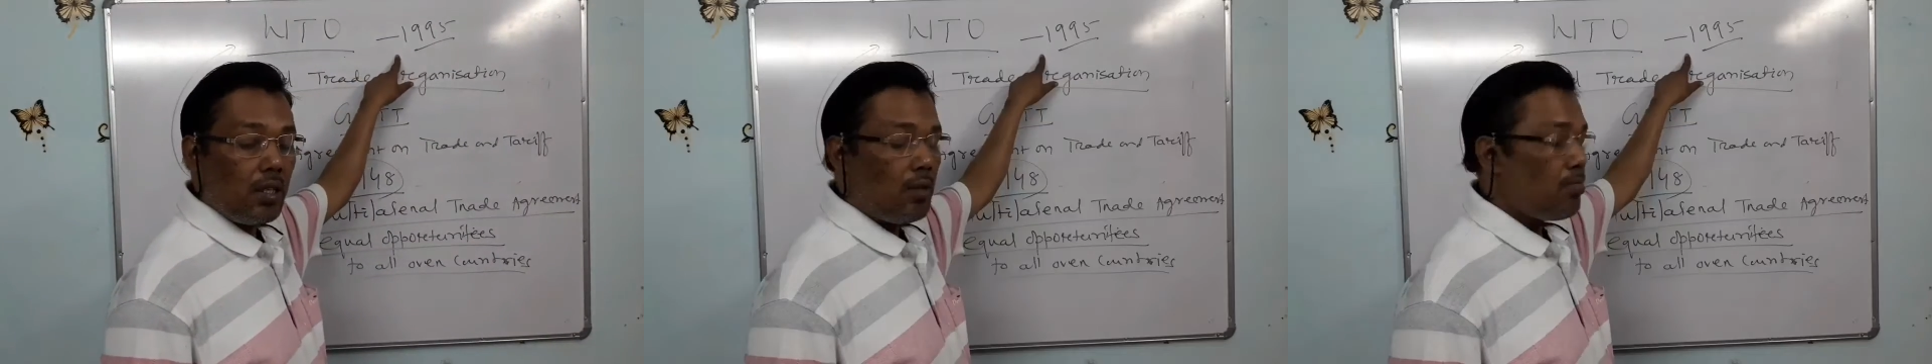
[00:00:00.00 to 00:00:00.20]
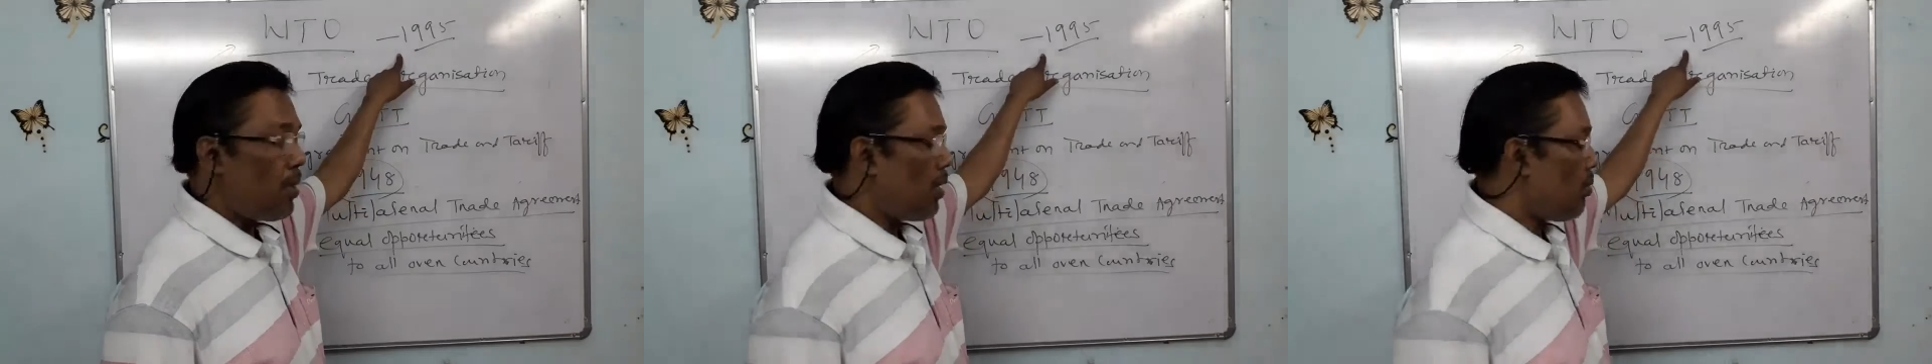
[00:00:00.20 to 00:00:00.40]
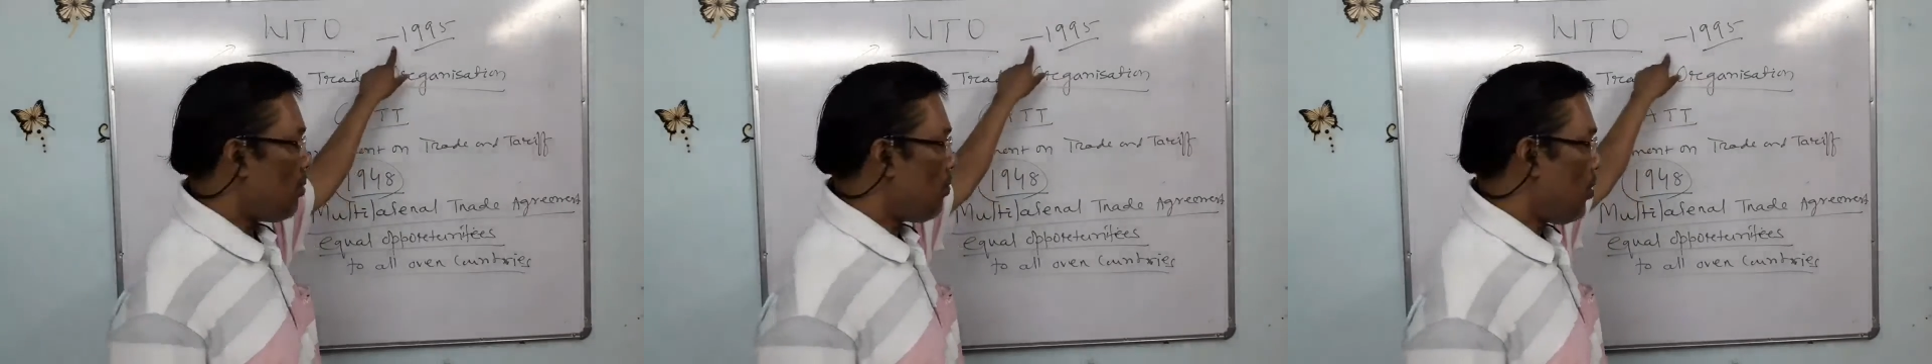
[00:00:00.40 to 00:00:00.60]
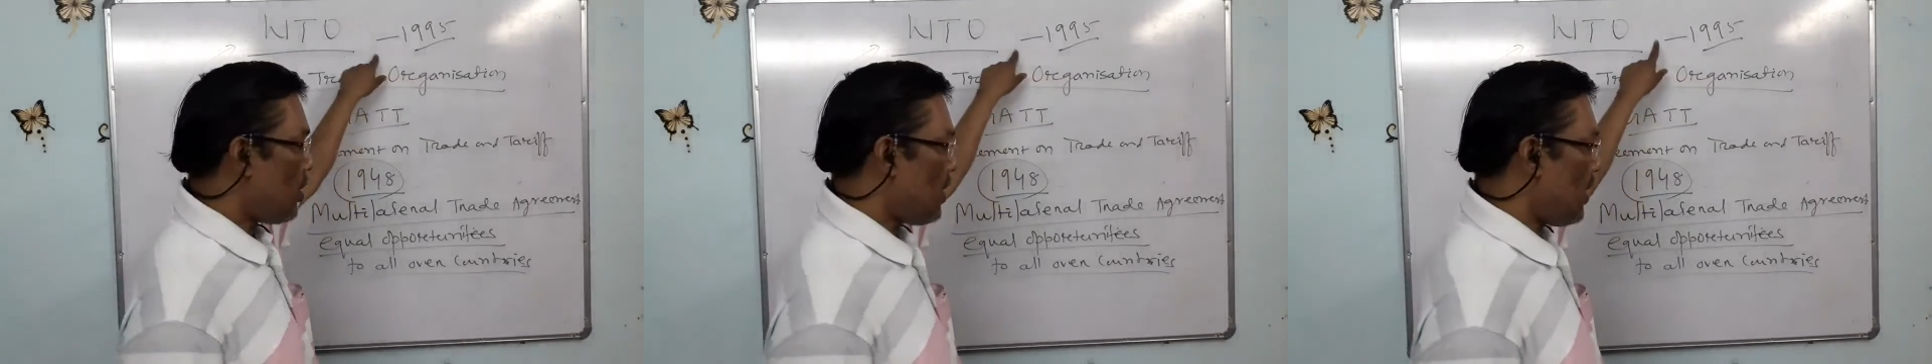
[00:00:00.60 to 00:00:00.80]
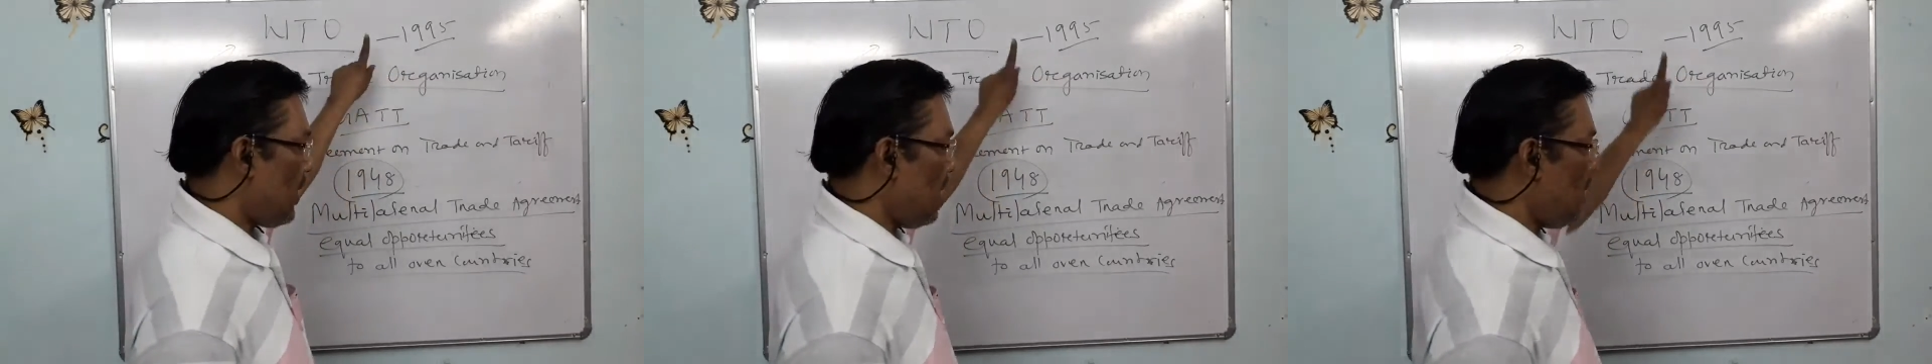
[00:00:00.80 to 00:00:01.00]
But before
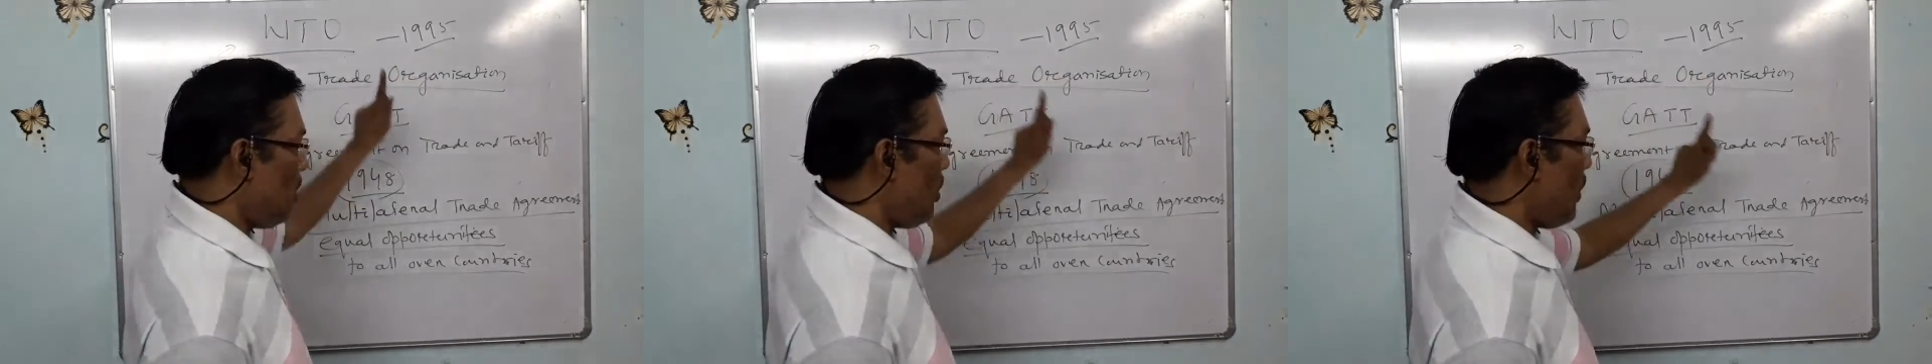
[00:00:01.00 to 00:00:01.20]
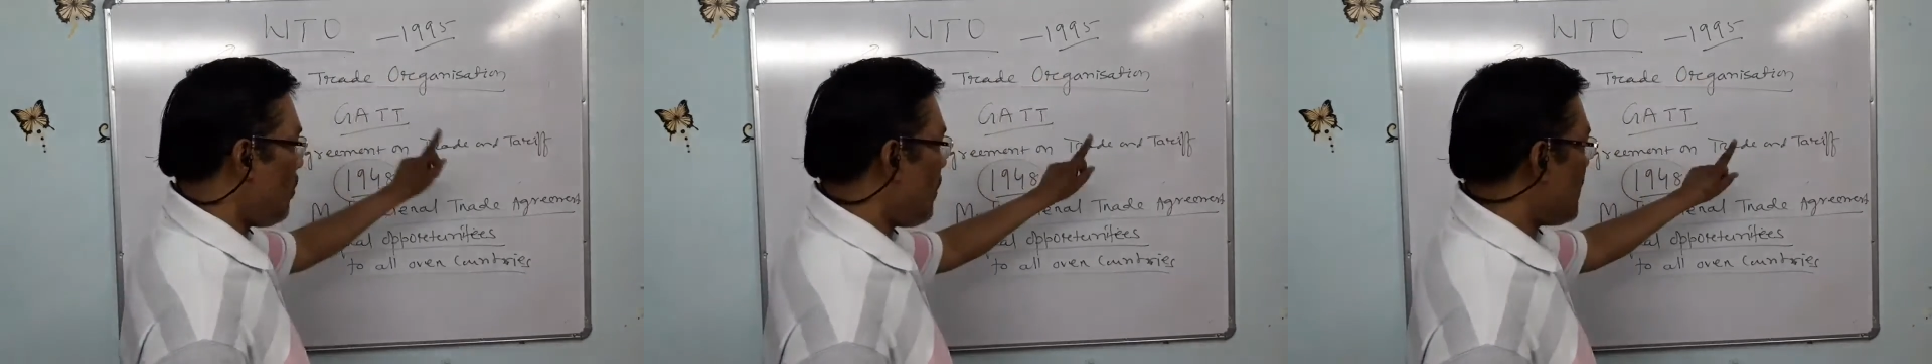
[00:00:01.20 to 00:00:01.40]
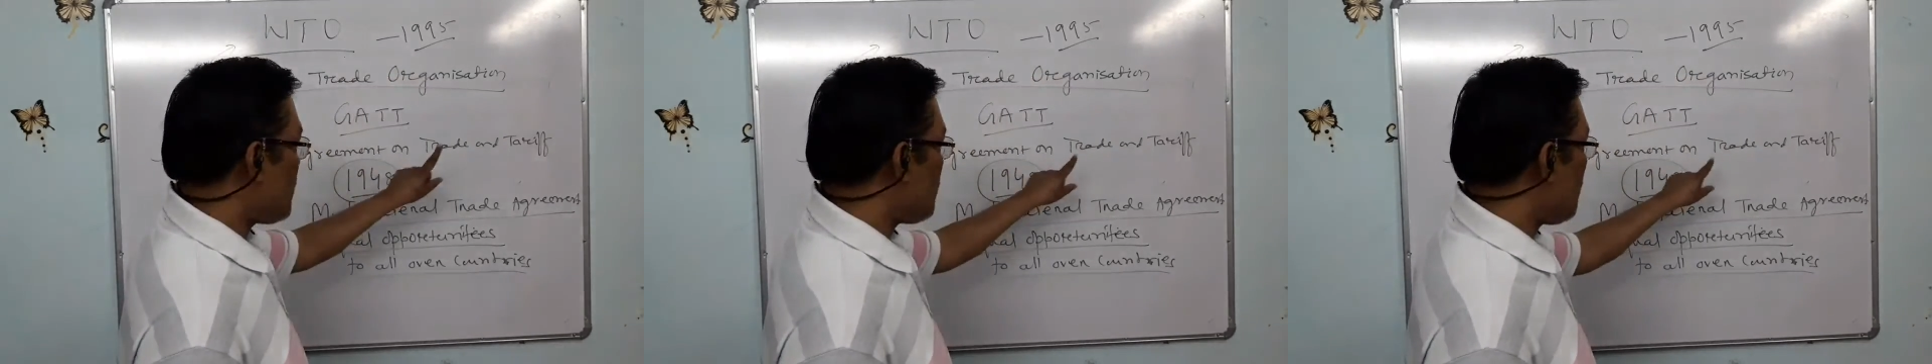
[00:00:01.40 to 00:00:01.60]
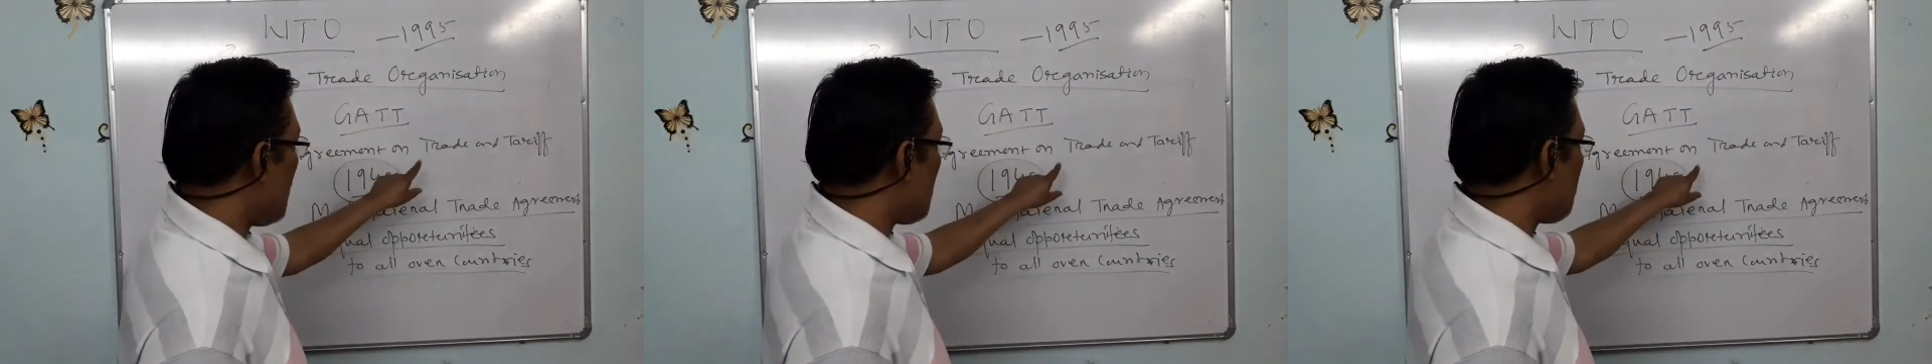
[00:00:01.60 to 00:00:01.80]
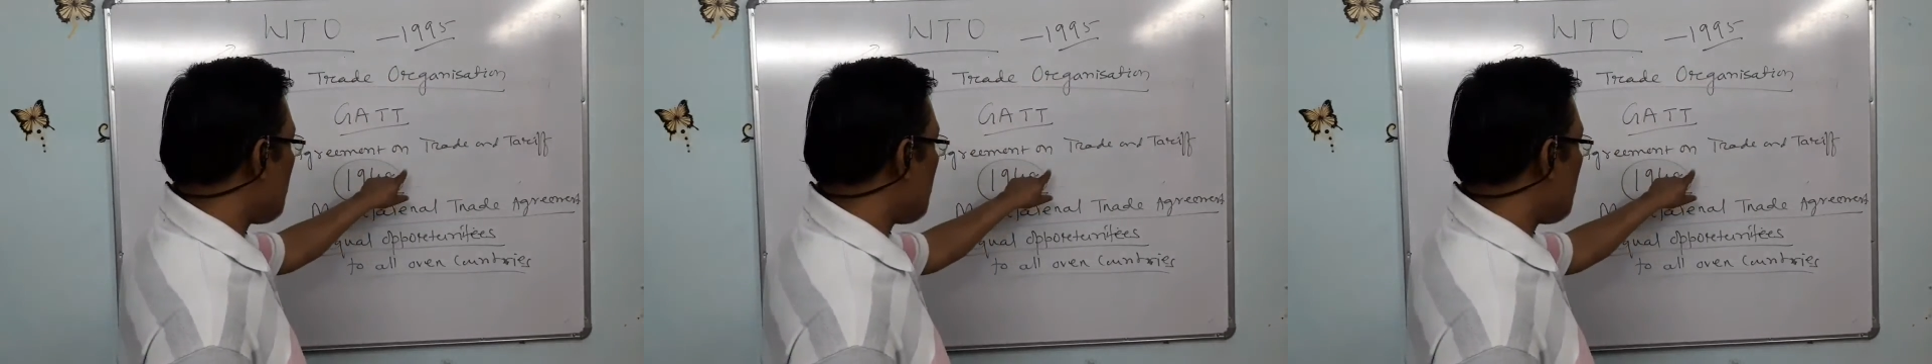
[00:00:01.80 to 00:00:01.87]
that, India was not